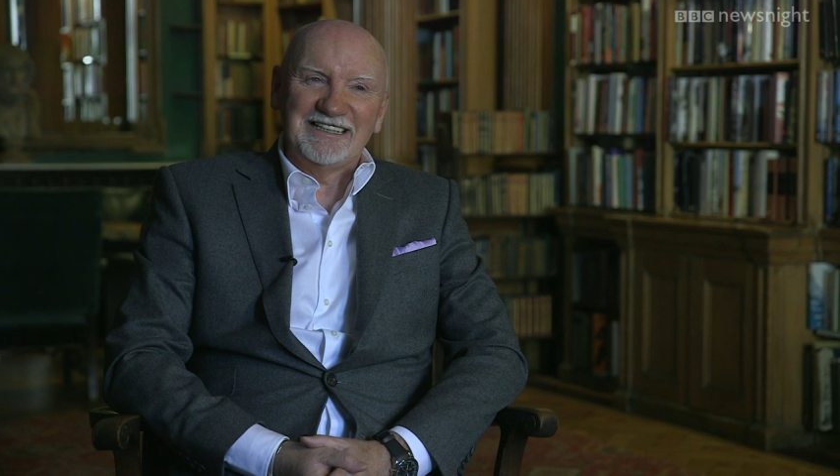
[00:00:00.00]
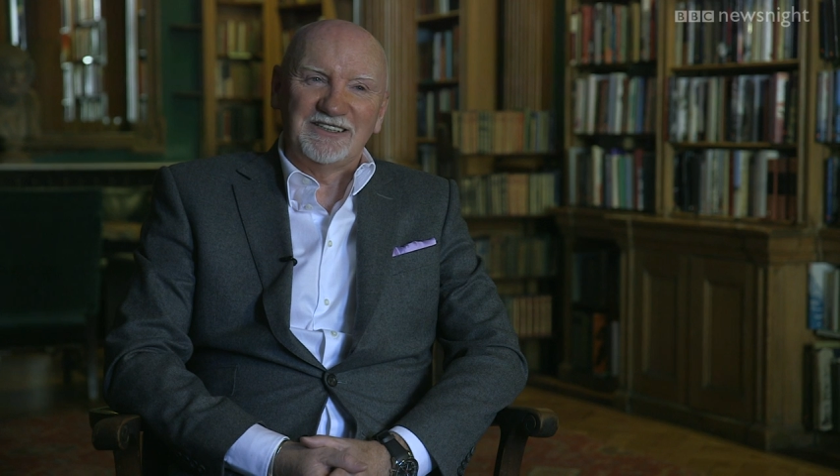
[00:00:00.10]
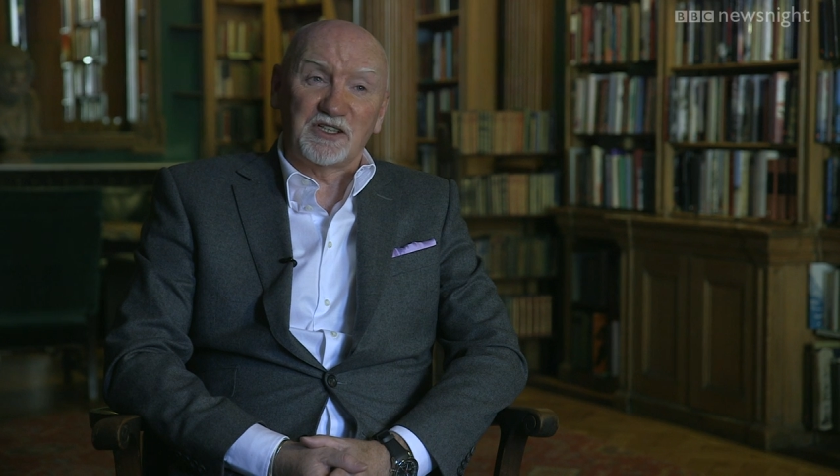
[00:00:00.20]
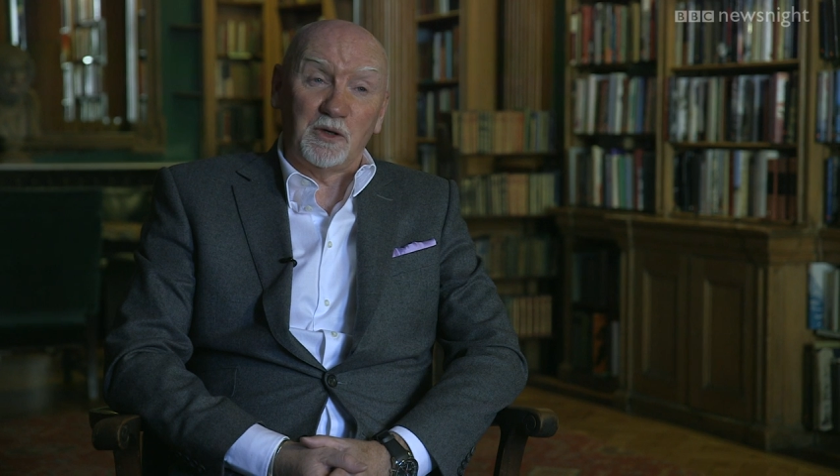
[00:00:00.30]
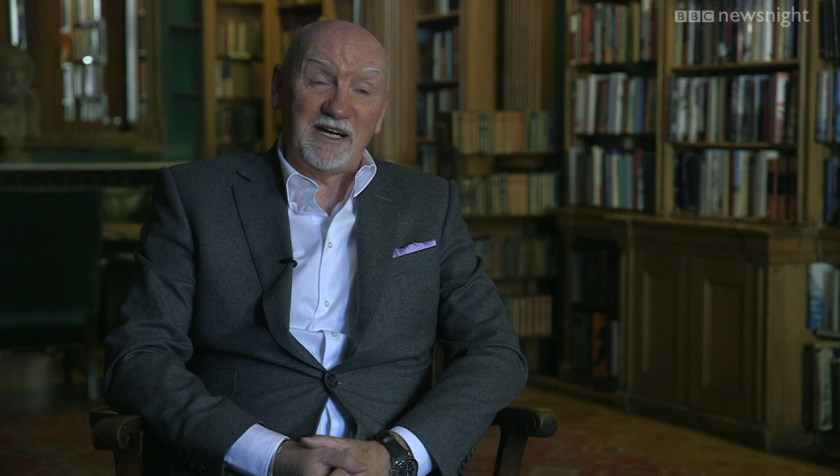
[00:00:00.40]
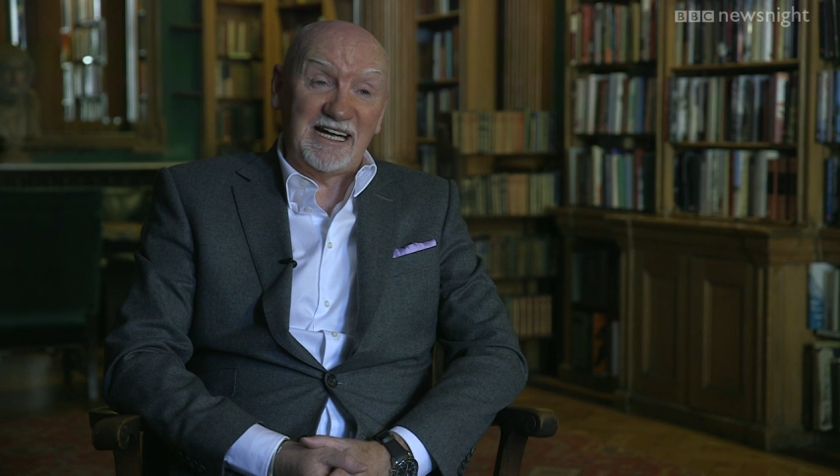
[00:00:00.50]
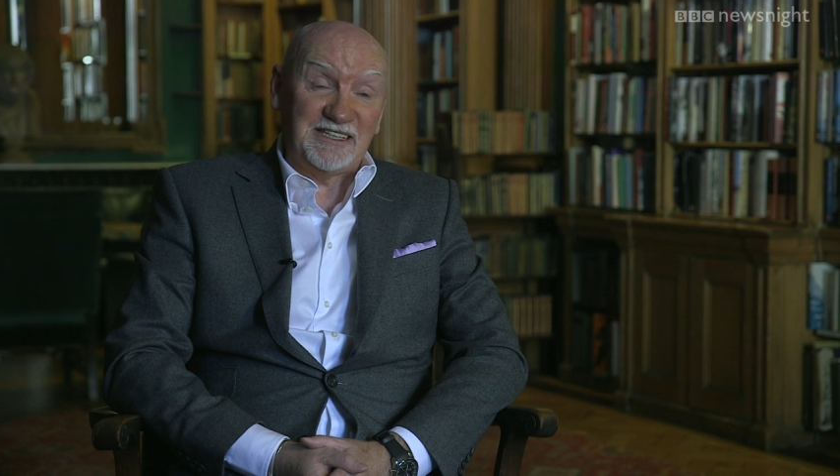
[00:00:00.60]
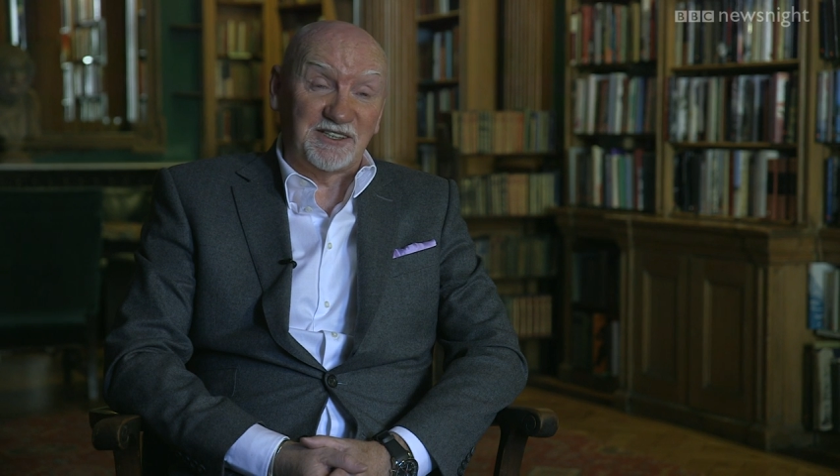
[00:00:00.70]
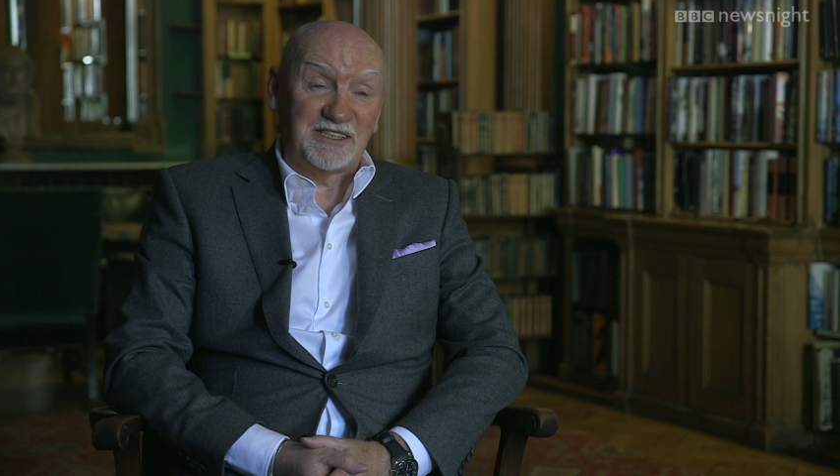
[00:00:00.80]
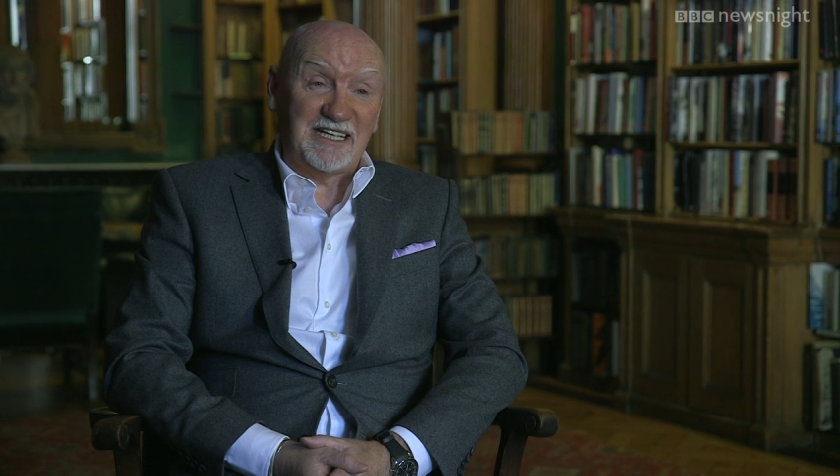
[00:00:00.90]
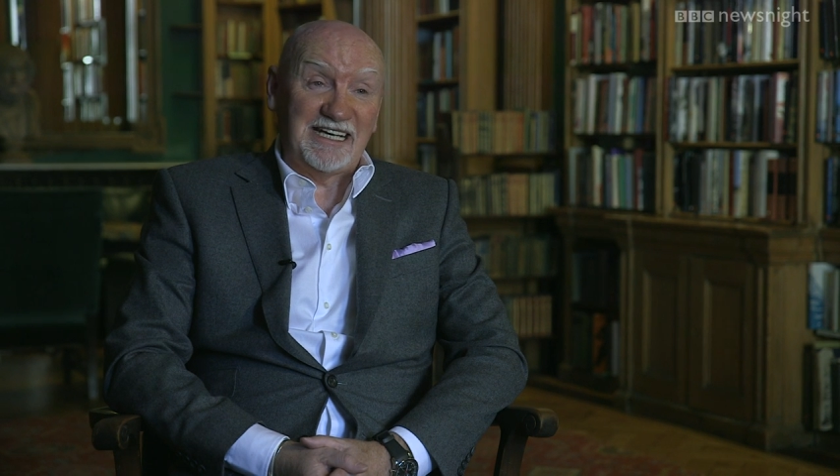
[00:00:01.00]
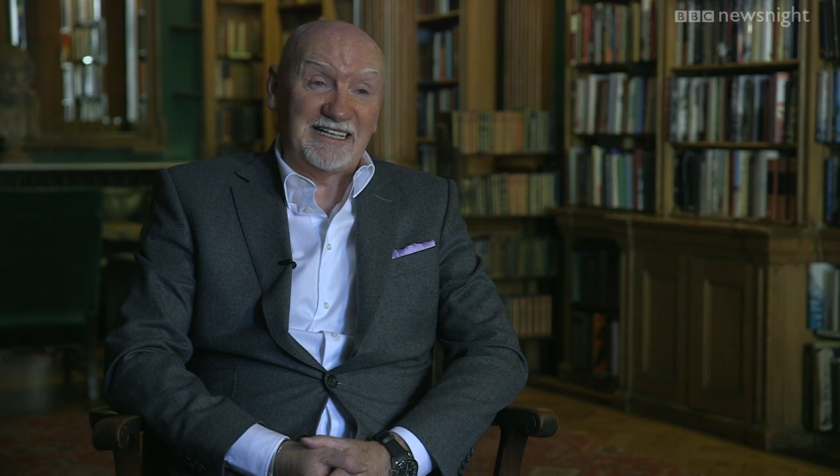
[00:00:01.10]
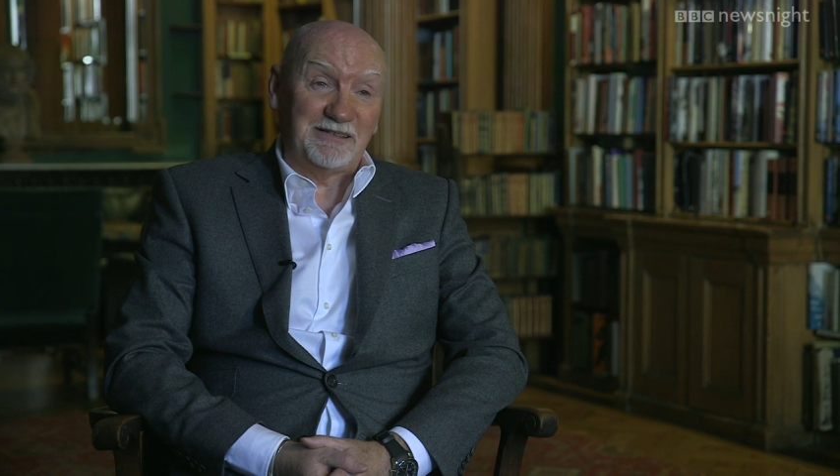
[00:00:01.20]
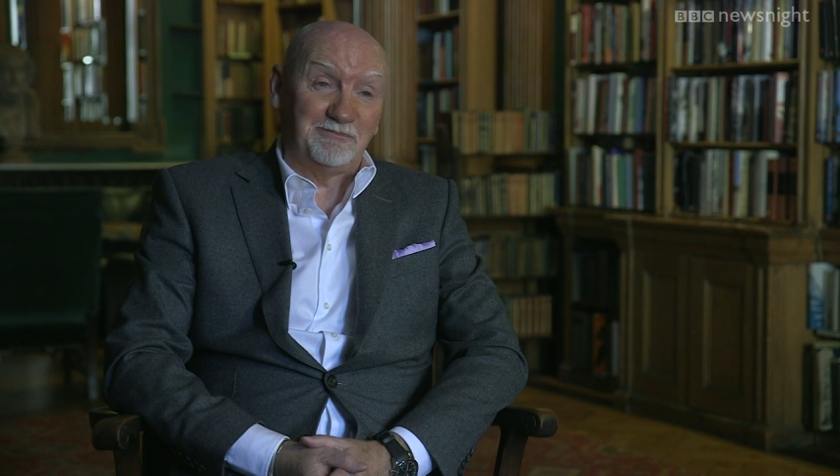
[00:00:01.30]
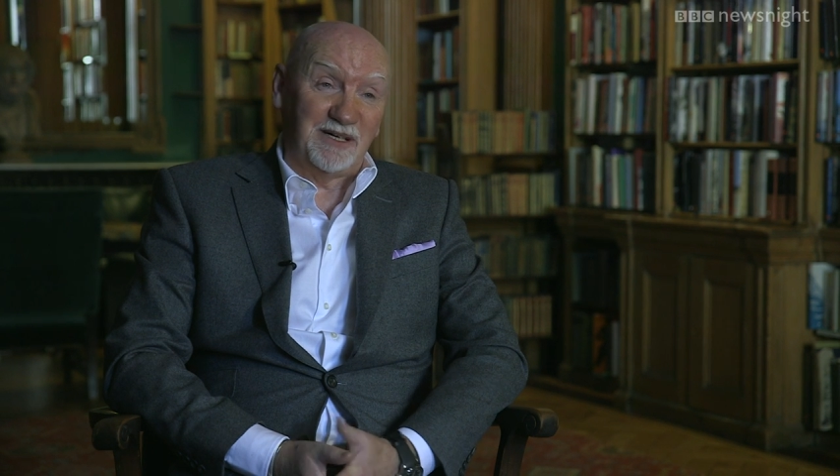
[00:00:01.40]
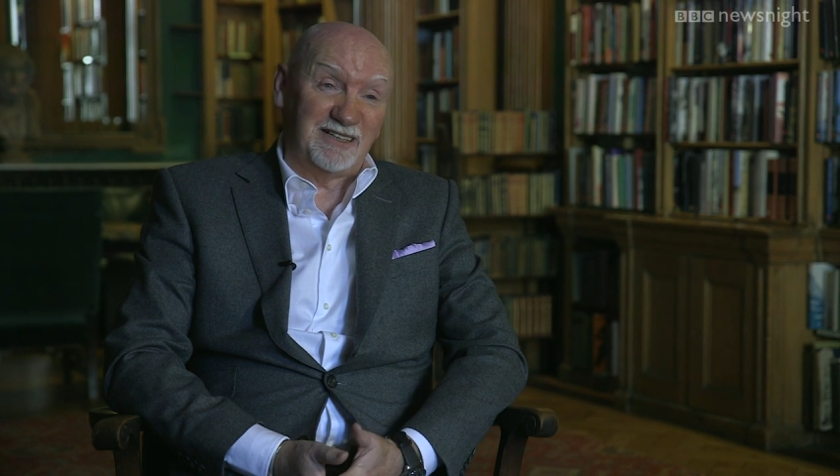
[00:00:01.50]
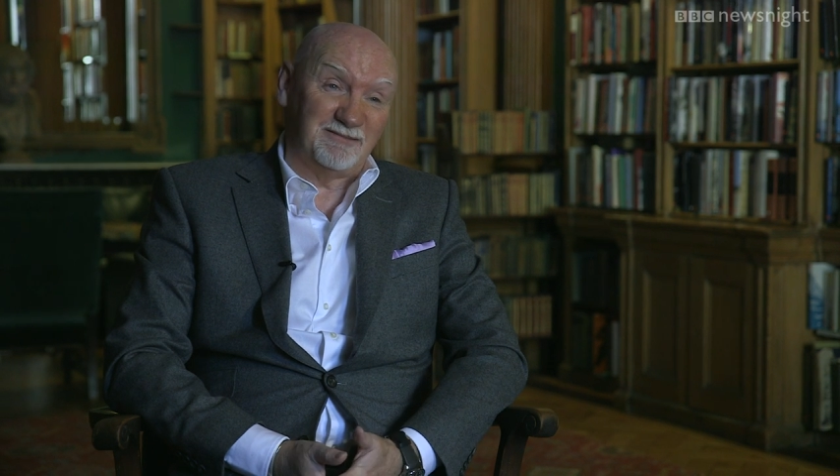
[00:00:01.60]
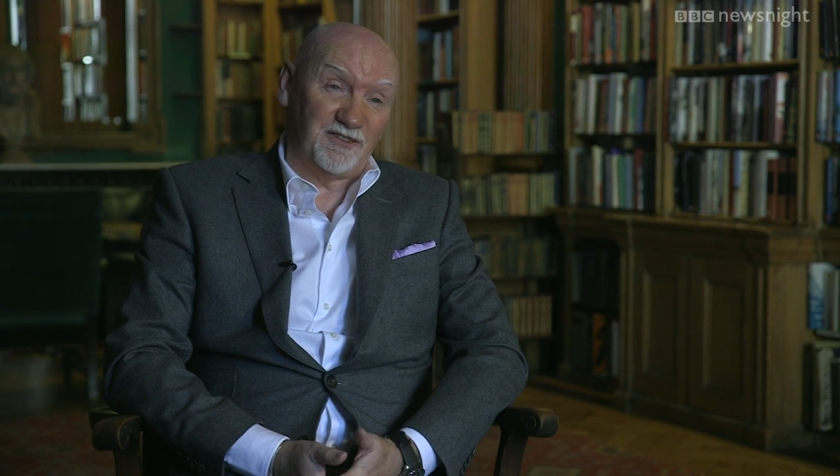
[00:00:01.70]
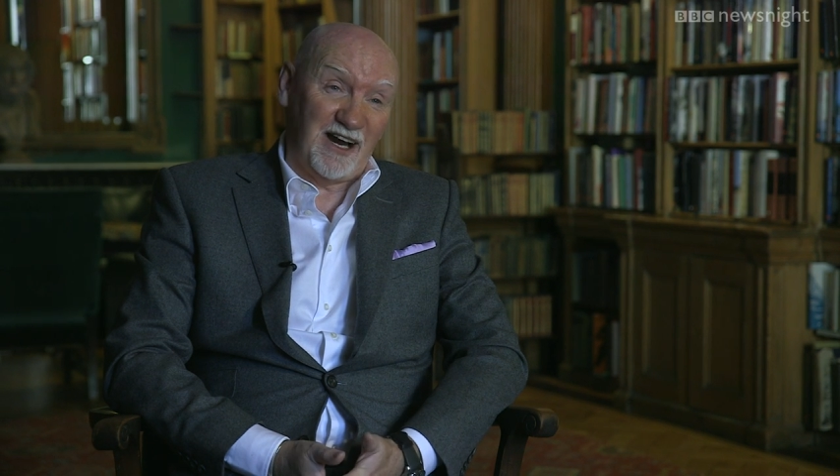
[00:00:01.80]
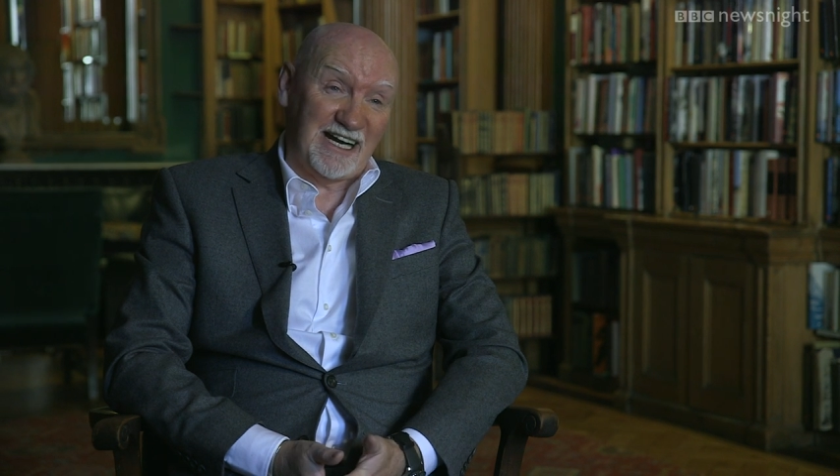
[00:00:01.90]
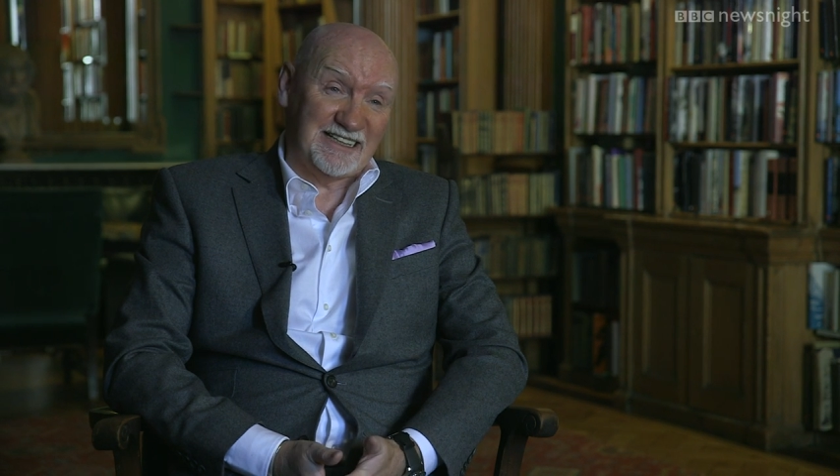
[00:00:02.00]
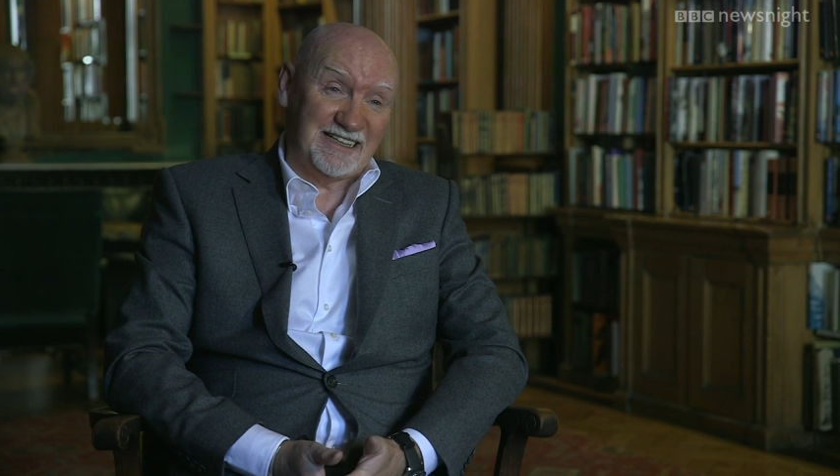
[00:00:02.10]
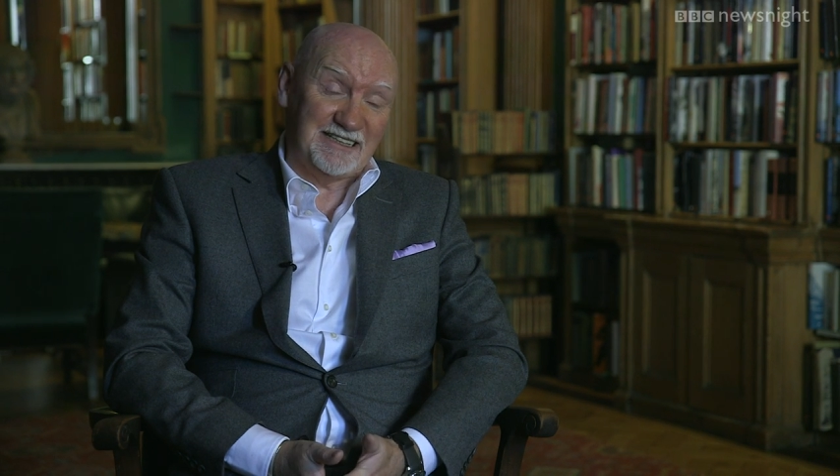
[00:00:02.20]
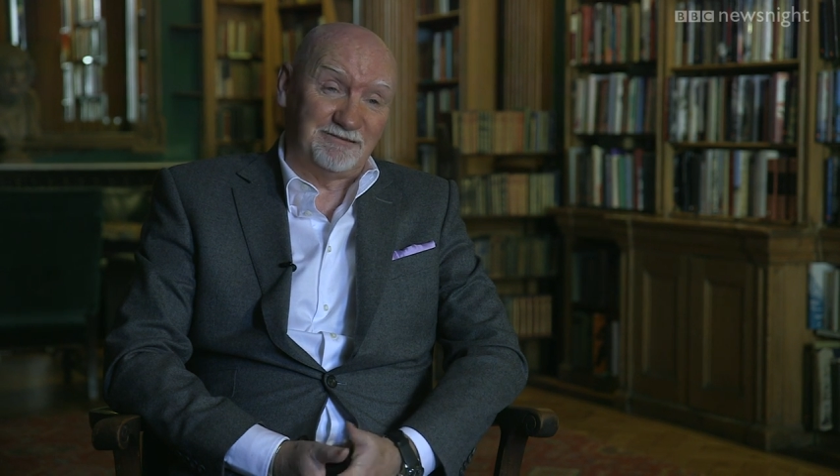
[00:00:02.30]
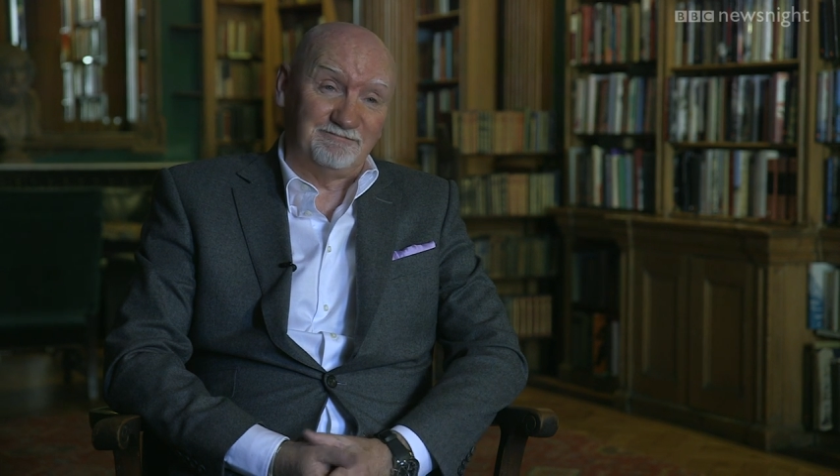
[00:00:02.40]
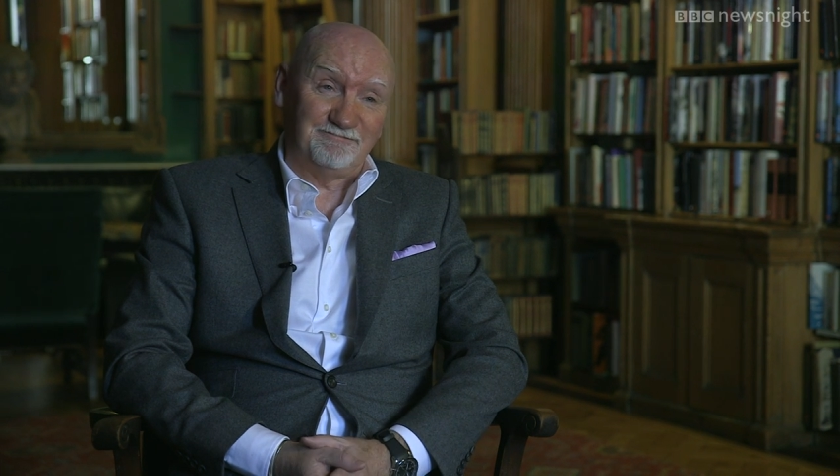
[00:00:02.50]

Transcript: They're quite entertaining, but frankly,